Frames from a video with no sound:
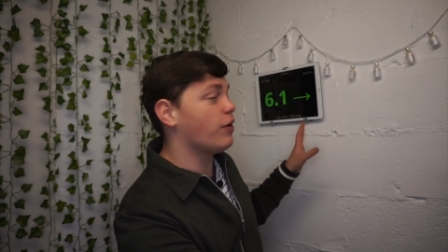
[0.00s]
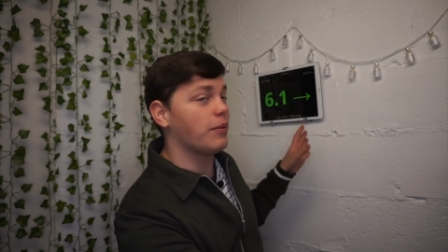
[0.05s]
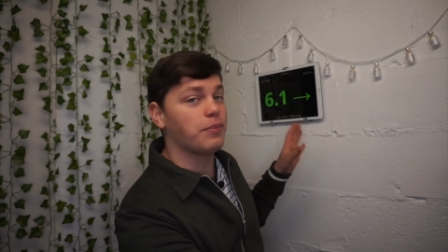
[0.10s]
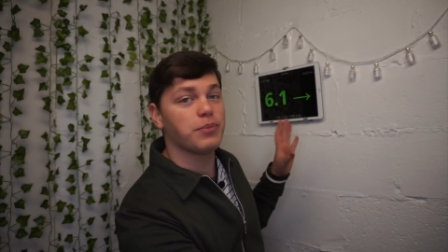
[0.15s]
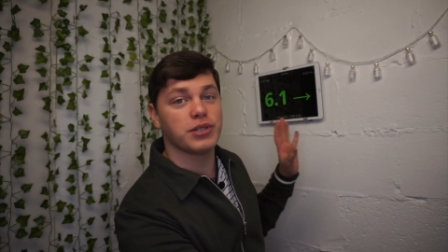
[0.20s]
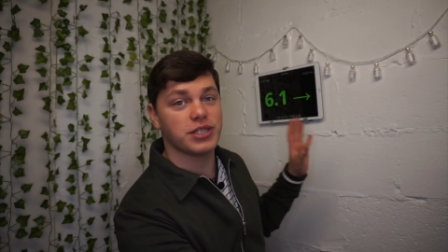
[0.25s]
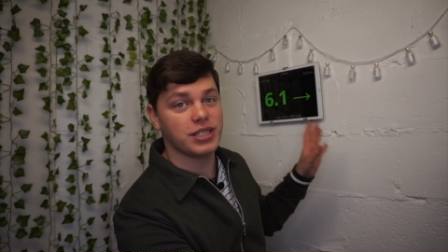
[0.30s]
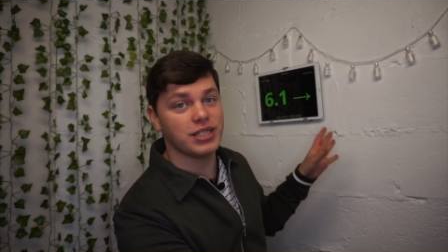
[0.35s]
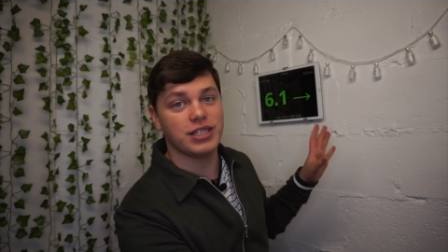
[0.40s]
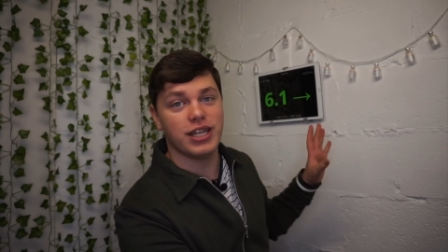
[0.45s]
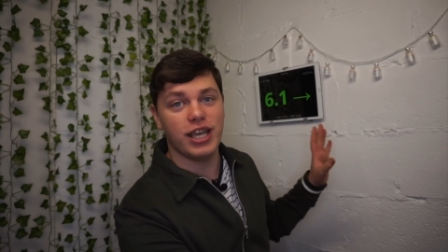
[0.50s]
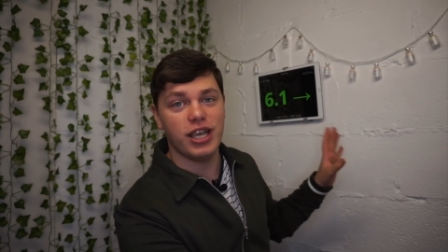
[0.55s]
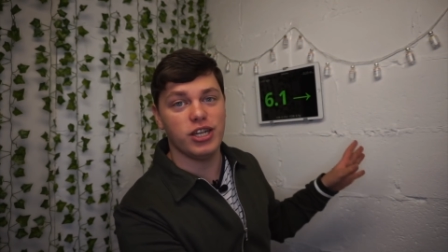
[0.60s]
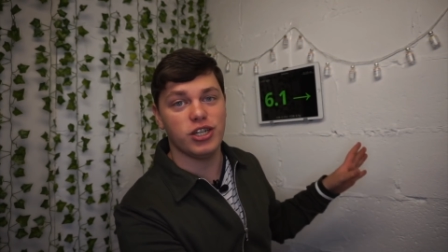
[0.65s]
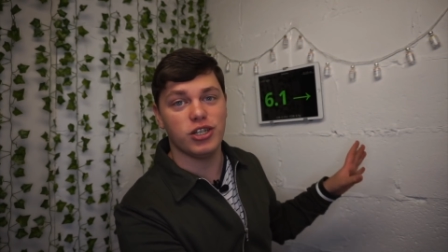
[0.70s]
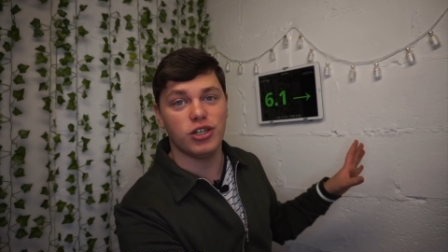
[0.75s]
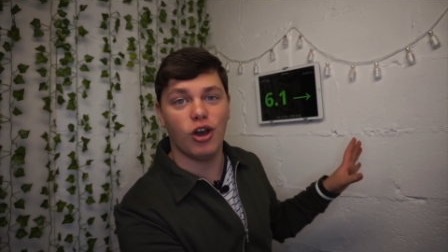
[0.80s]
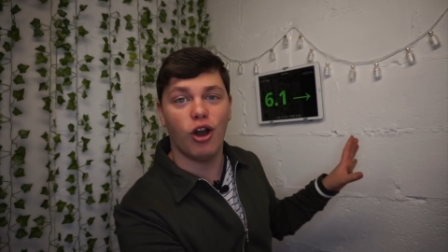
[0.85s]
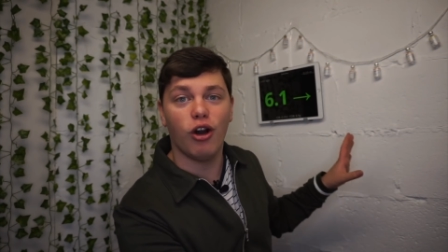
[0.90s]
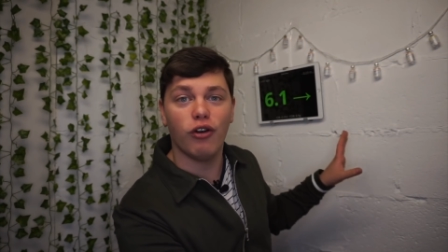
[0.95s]

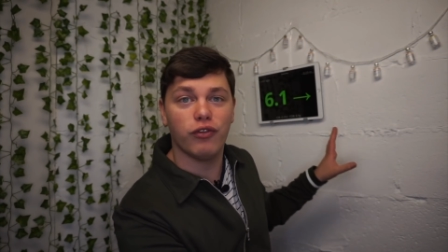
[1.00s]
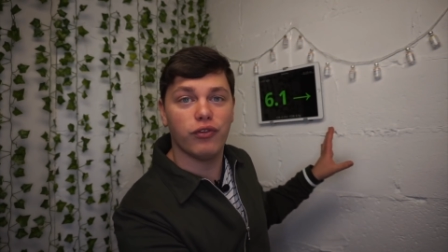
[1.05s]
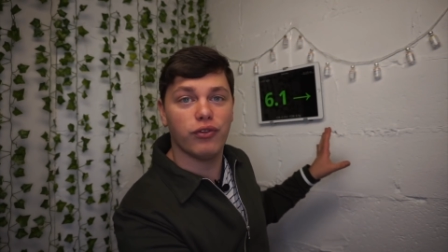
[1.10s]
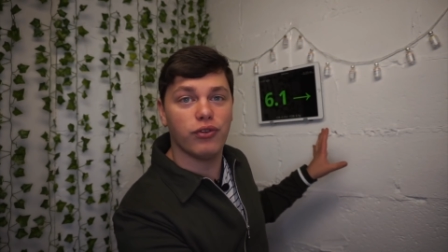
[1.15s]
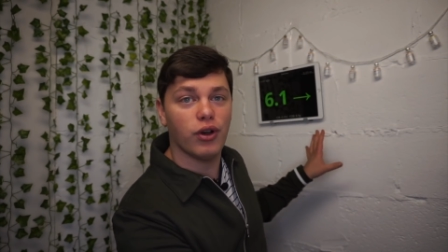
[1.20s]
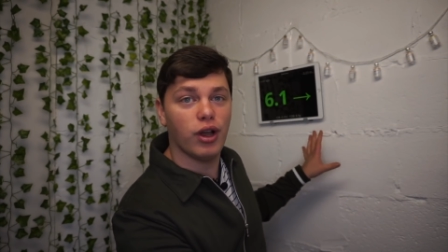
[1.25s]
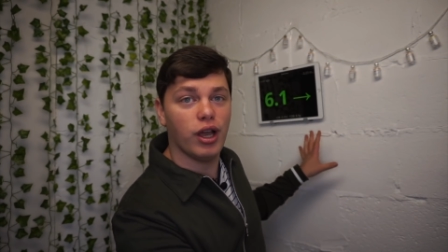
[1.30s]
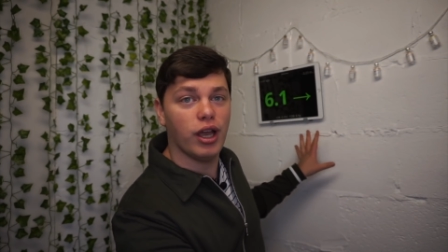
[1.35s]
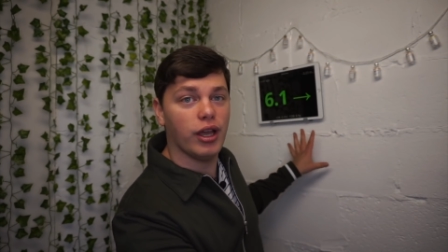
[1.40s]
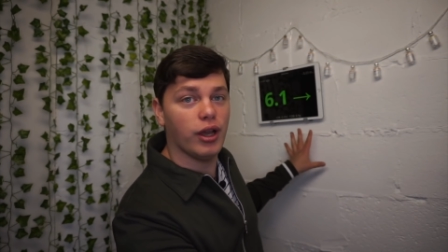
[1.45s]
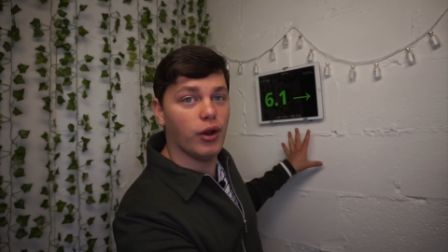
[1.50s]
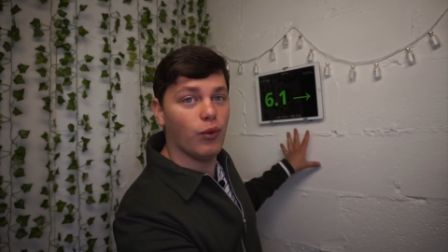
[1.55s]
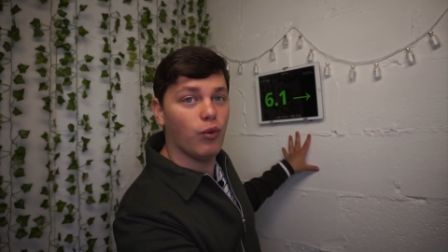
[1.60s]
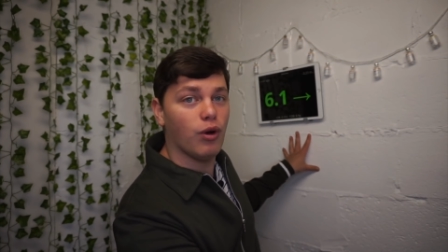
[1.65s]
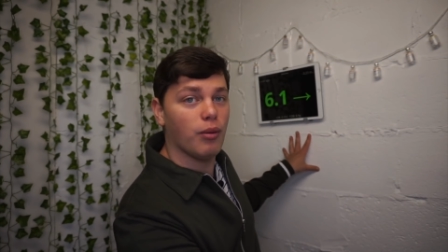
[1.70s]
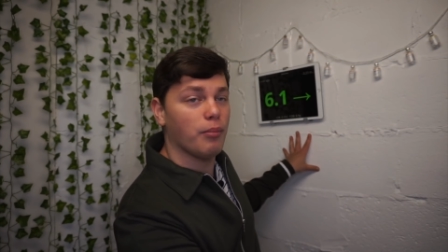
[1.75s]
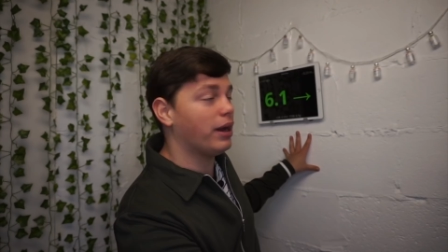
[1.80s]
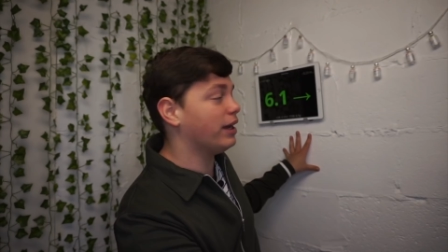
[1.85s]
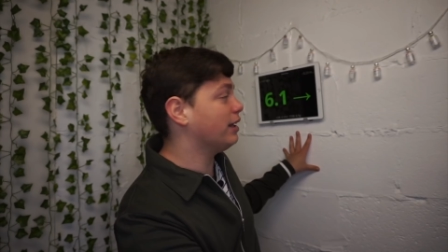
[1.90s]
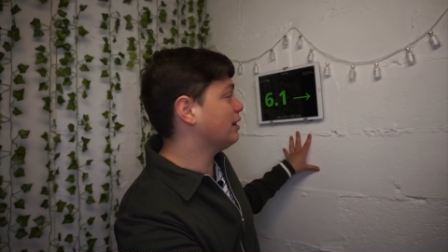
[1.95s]
representation of uh,
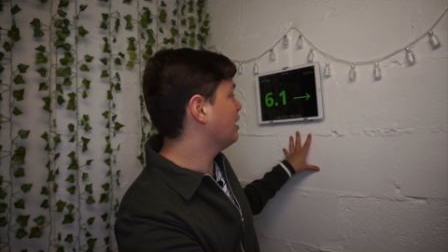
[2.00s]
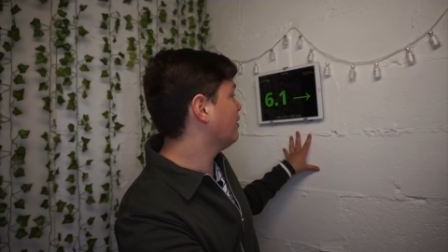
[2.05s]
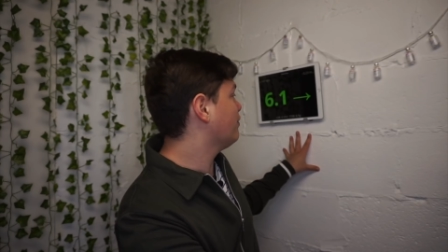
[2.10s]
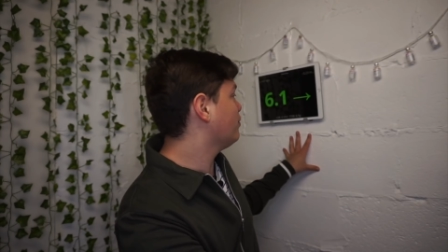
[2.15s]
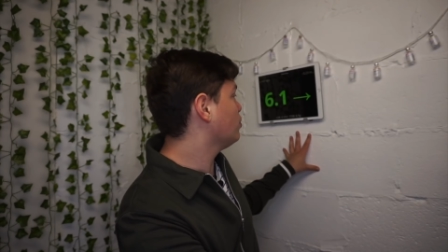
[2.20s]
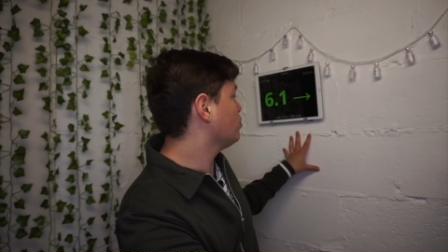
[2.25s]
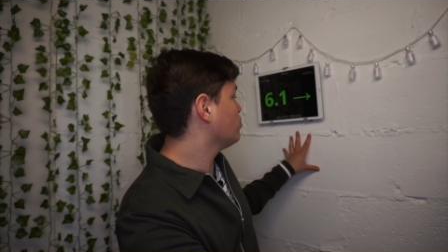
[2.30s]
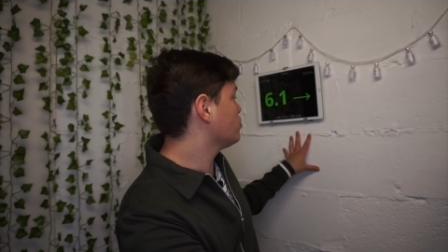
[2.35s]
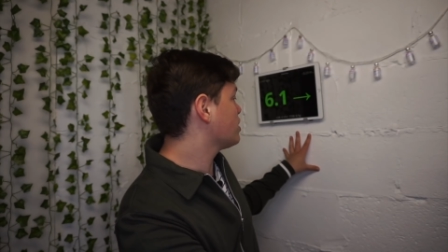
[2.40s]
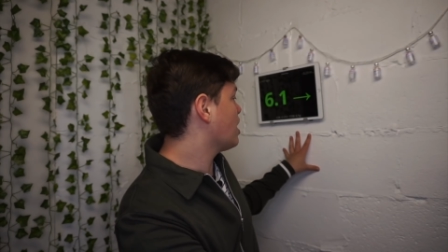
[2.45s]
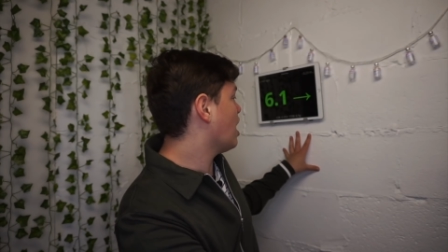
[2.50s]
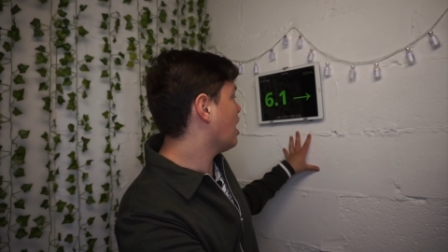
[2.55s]
what my levels